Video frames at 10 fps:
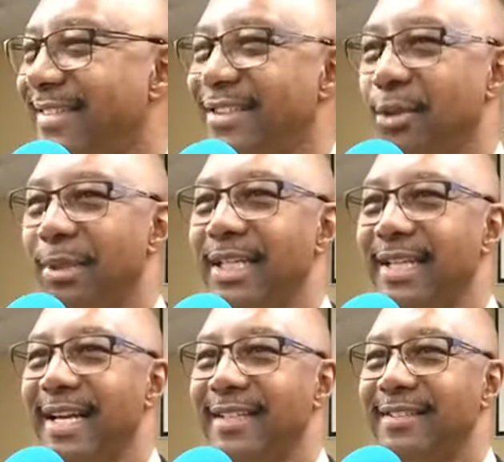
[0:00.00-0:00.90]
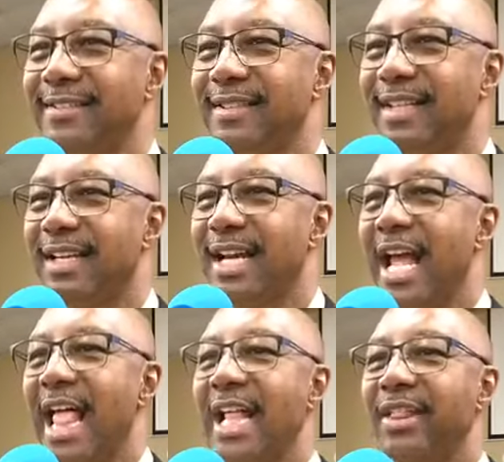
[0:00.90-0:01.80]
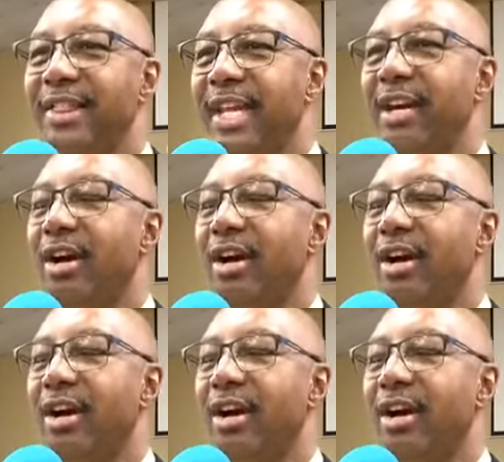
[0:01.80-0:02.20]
You believe that? There